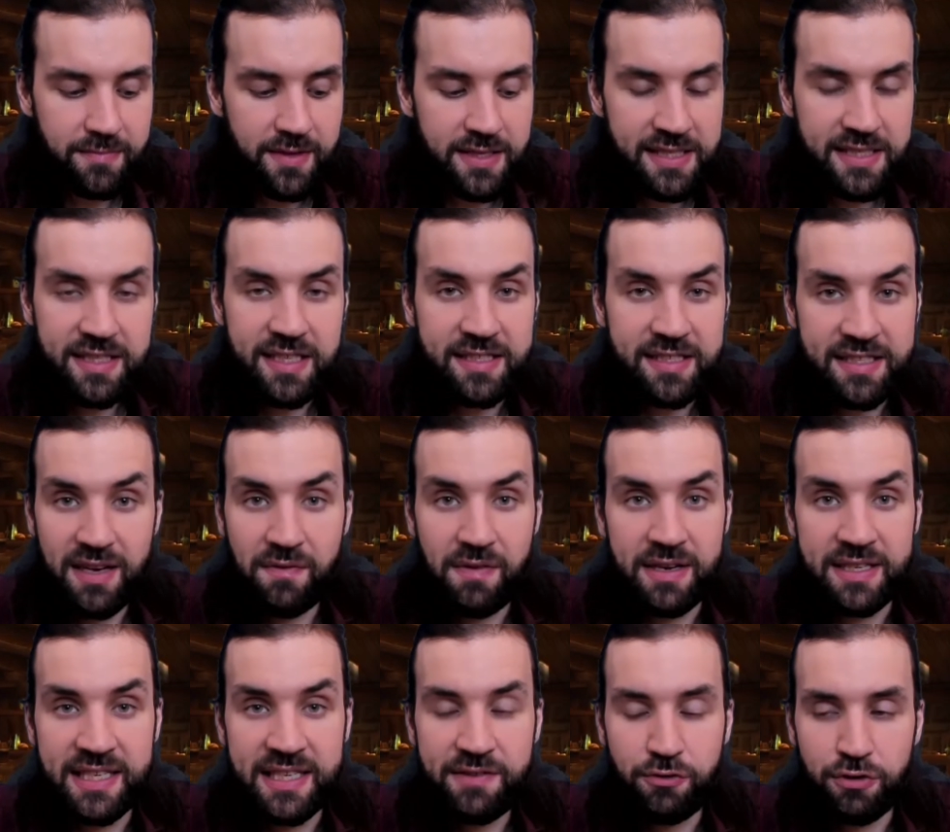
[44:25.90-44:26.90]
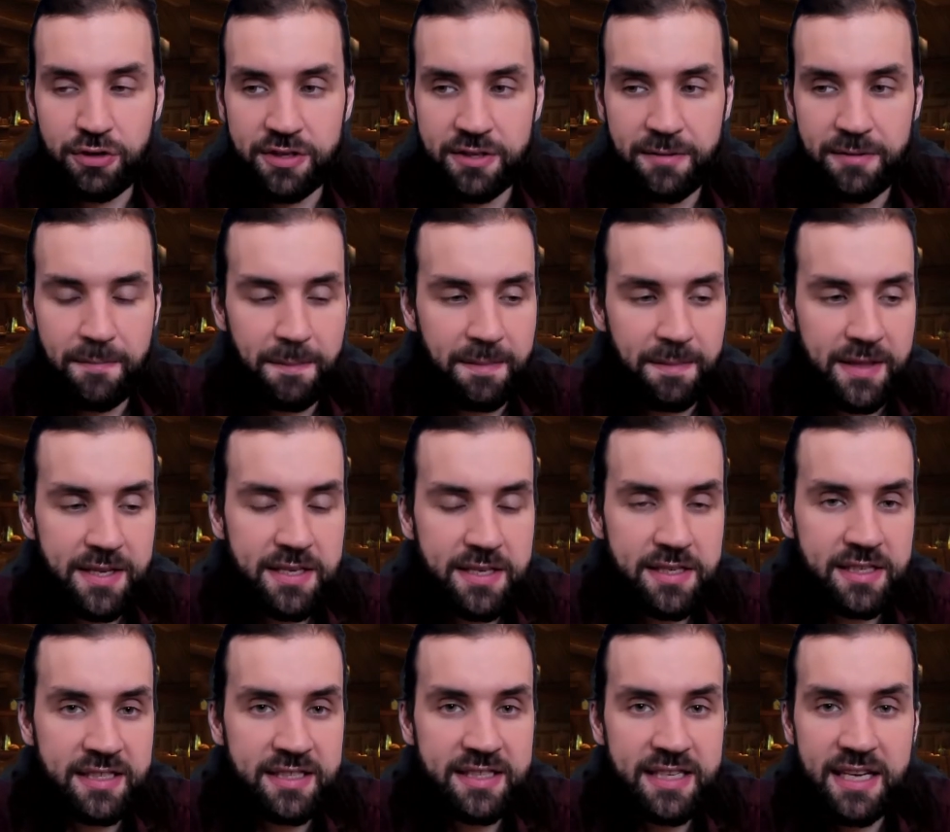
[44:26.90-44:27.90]
Sin is something different. This
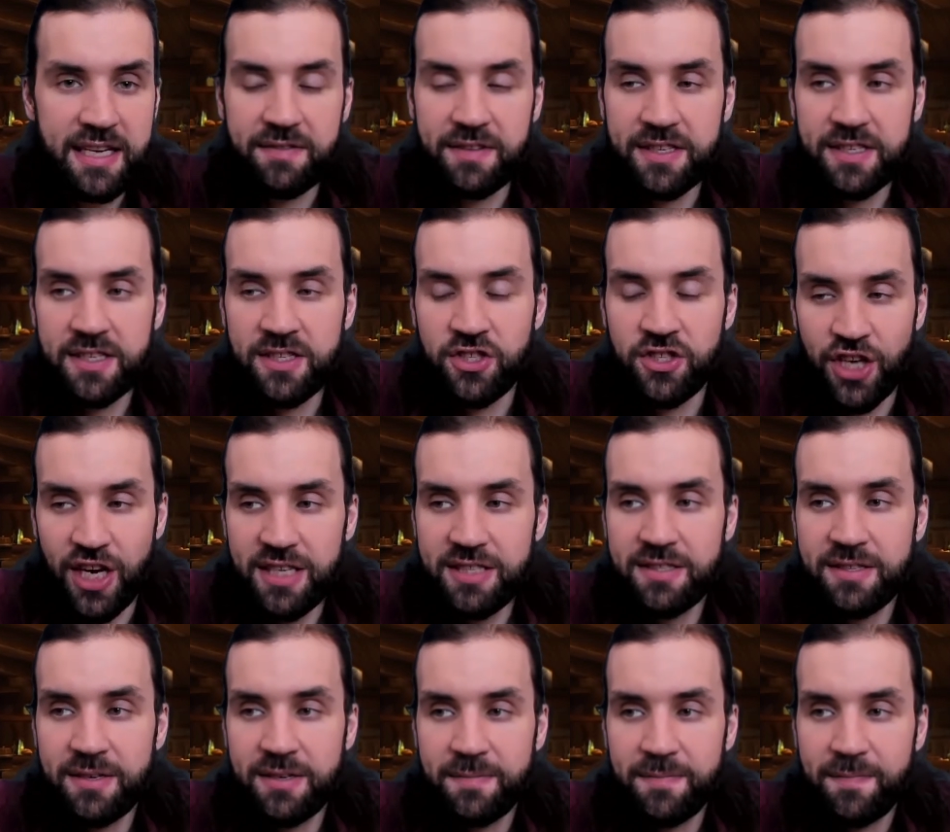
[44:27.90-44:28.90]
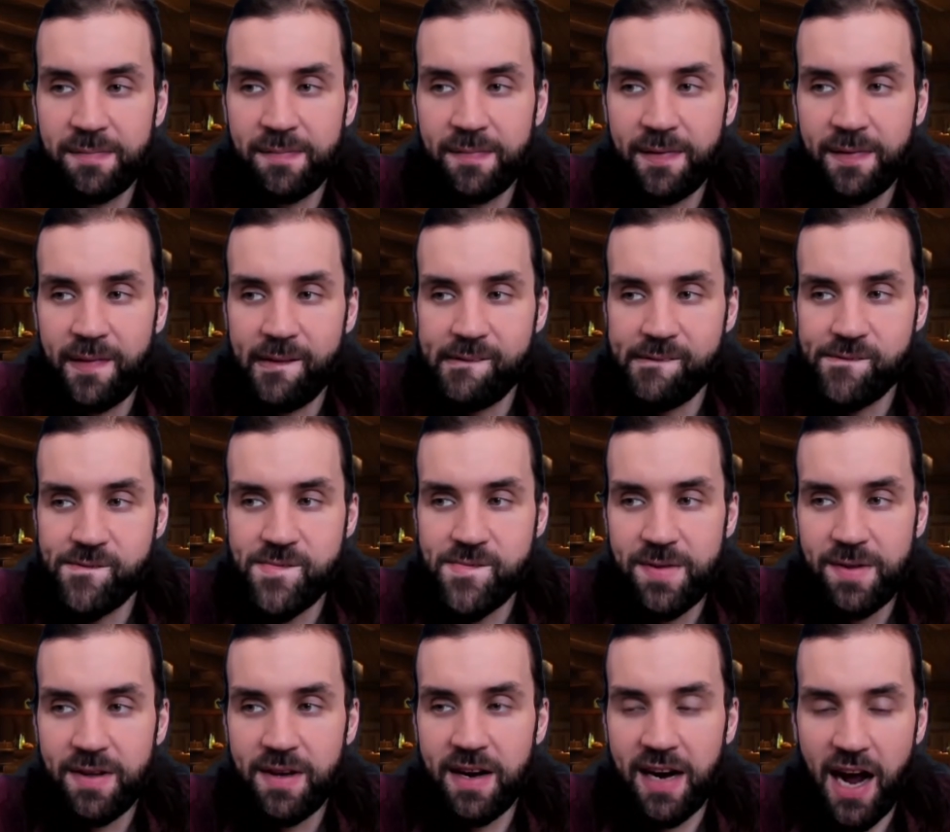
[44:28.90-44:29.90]
isn't sin, this is just
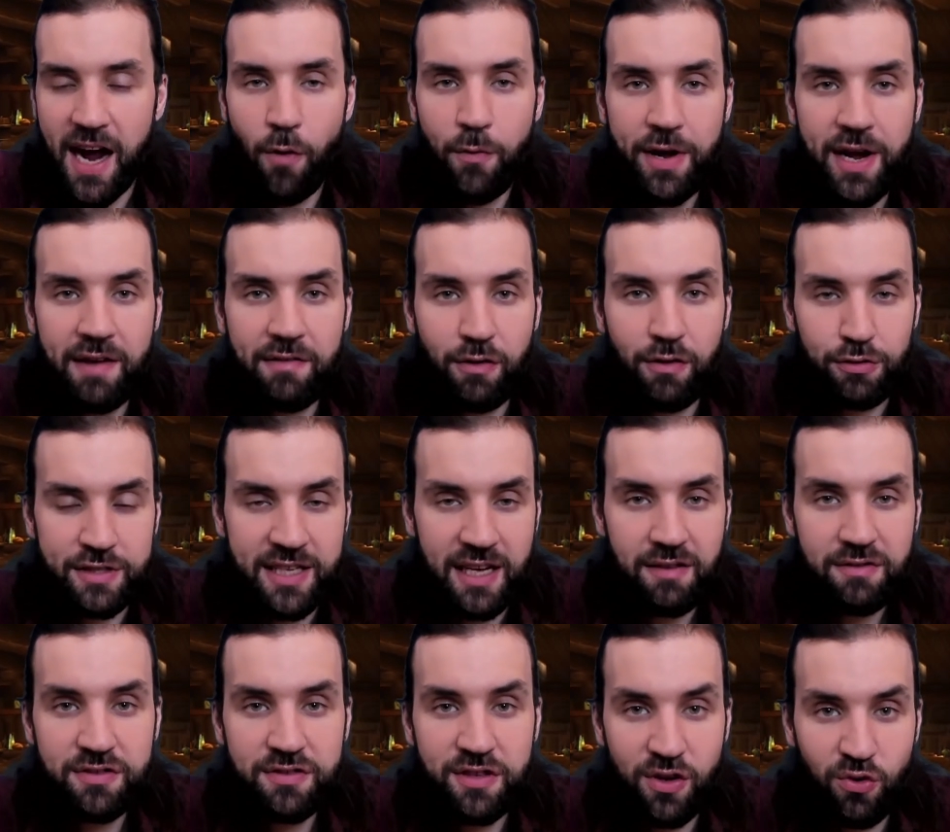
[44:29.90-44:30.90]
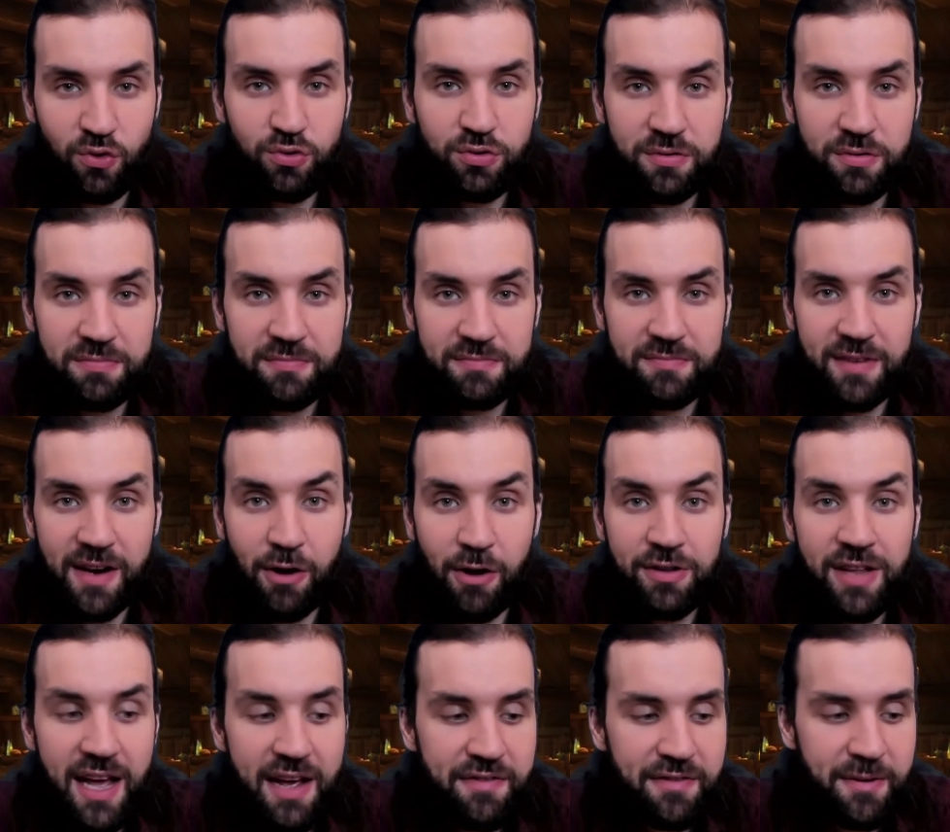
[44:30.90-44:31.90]
how we have ourselves screwed our
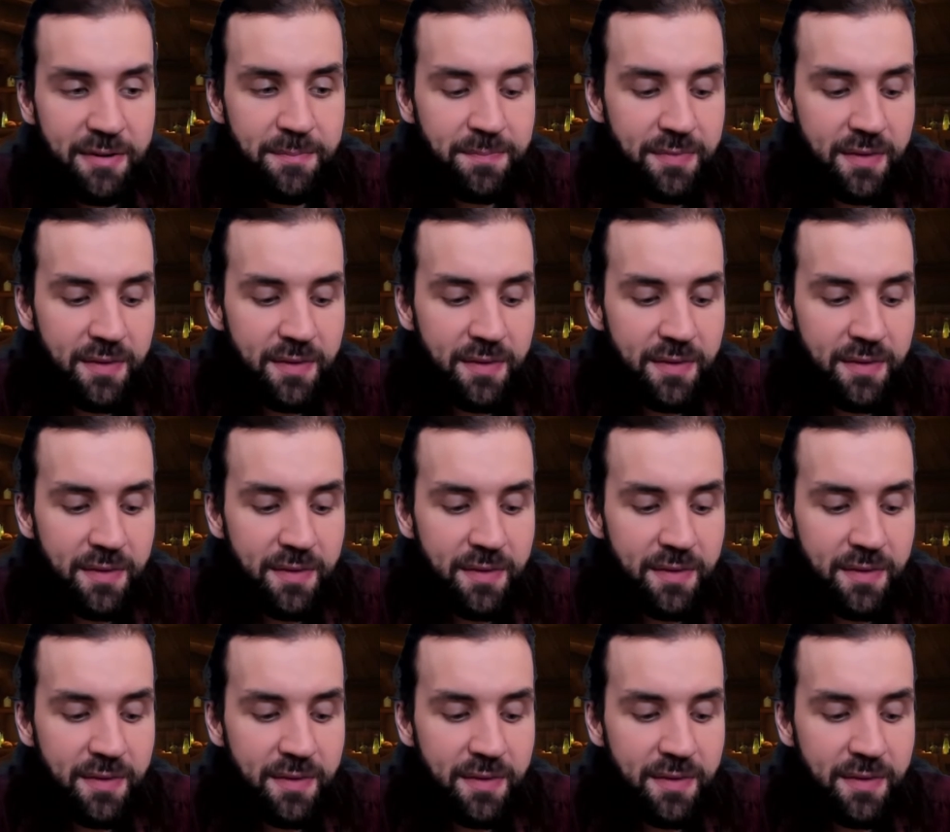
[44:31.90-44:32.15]
life.